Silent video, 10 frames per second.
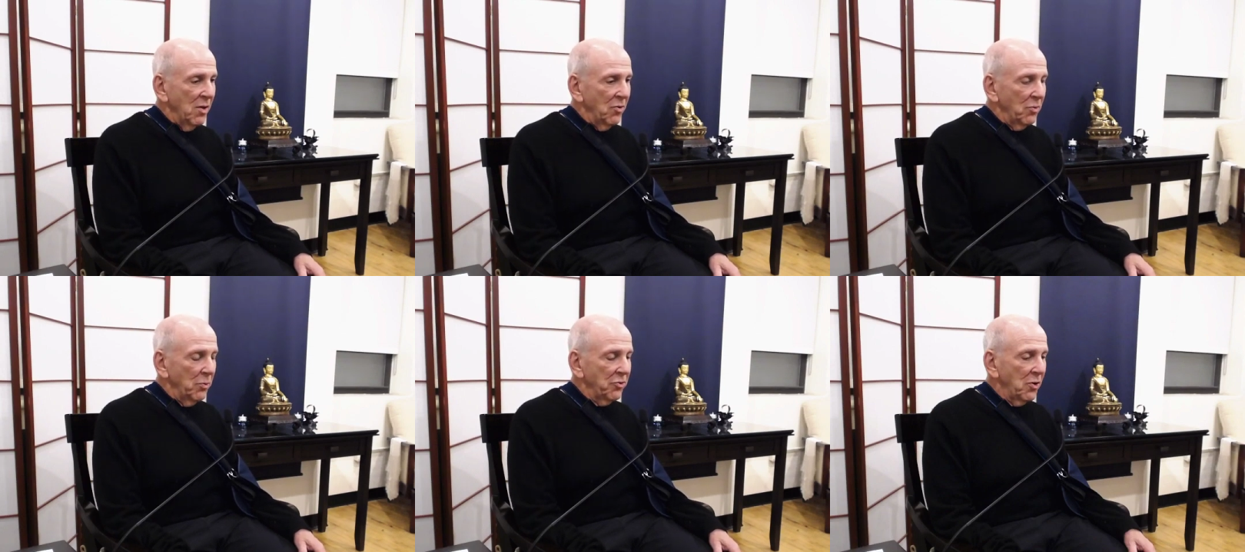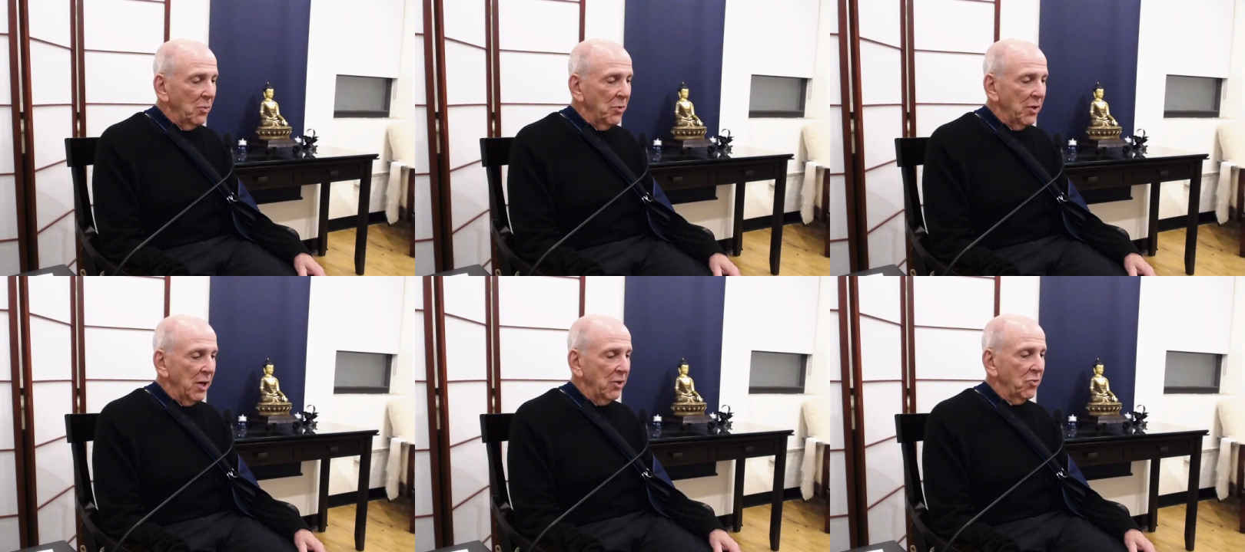we'll start with the
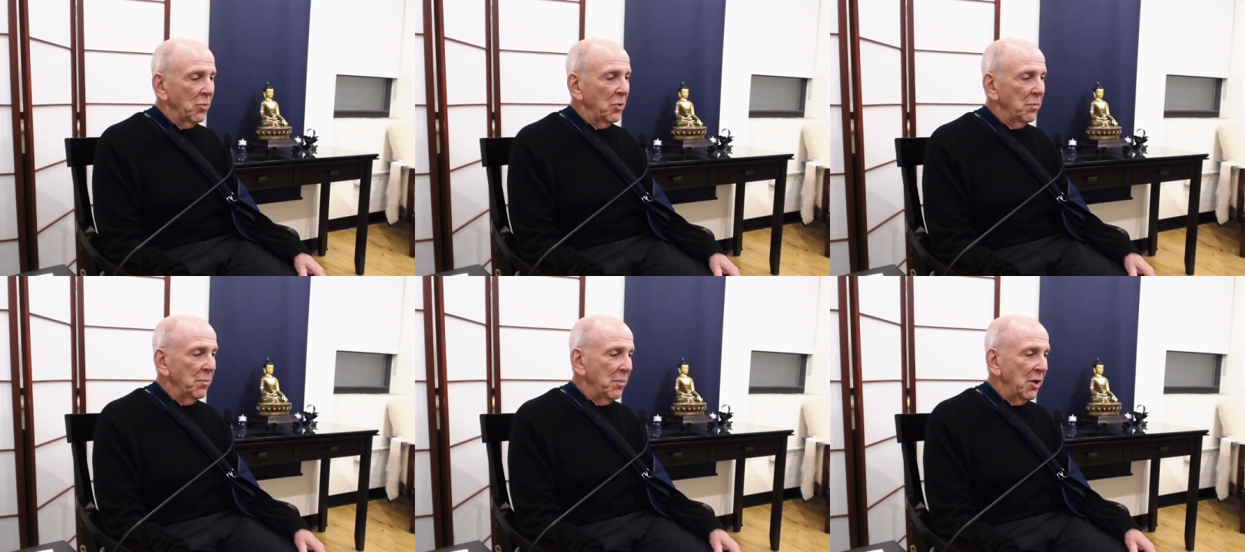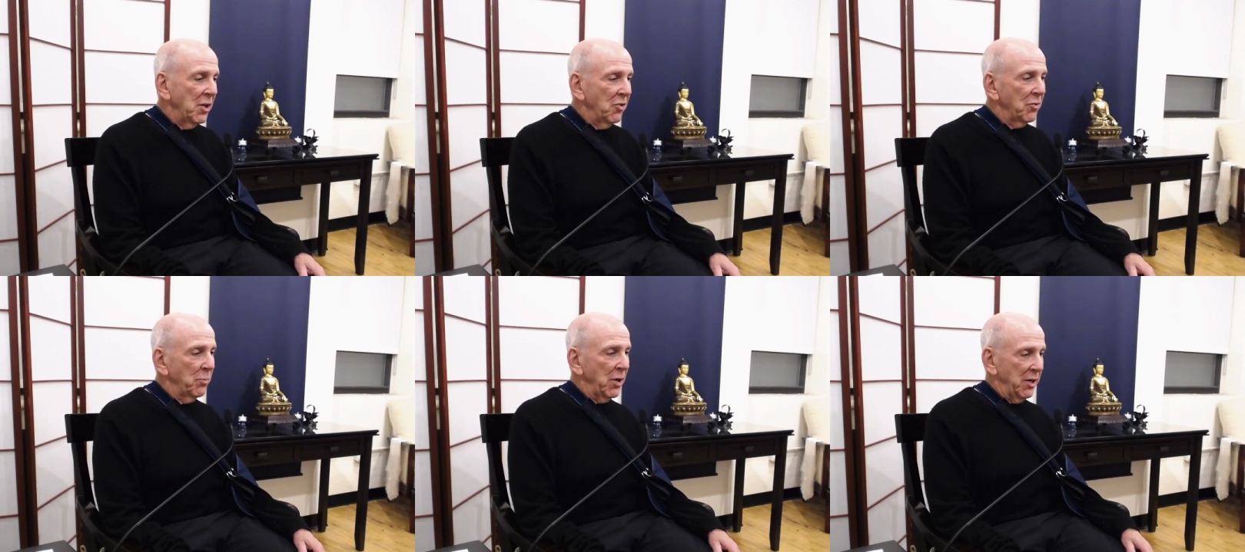actual meditation
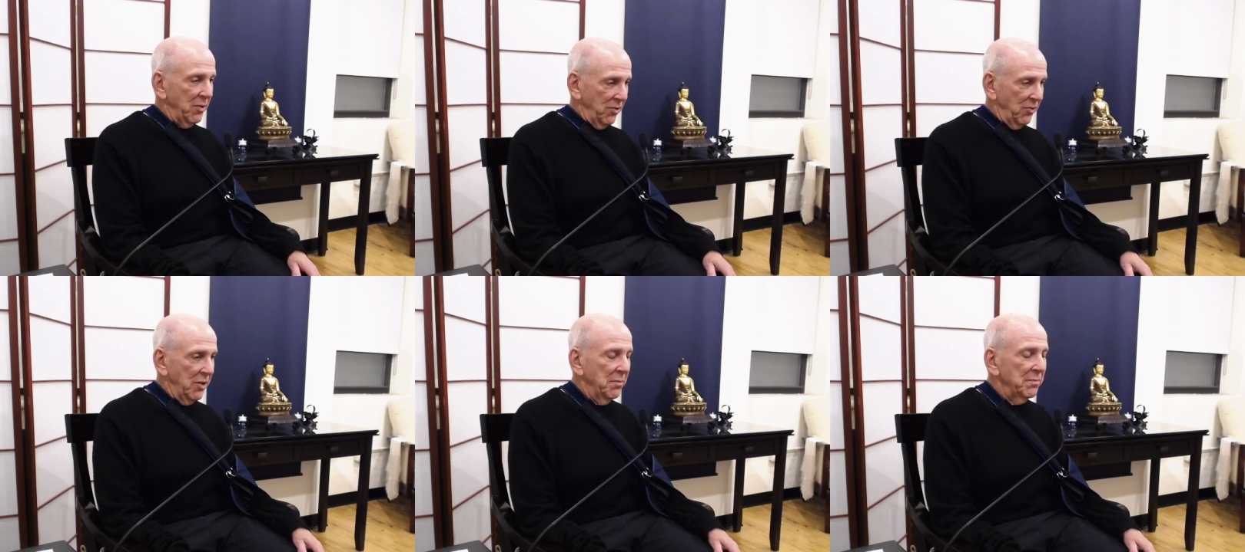practice then.